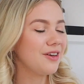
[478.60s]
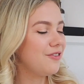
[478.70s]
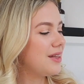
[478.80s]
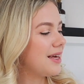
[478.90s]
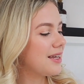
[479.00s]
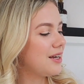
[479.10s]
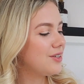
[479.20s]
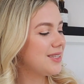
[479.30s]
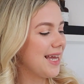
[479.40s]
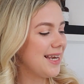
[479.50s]
I feel like it
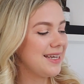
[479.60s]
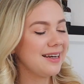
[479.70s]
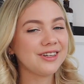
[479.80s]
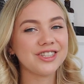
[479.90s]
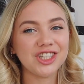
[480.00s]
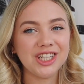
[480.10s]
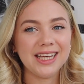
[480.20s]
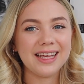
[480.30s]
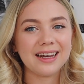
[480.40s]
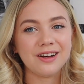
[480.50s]
looks dainty, it looks
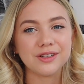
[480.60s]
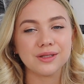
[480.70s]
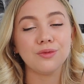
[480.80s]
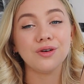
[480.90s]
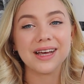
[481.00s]
chic, it looks more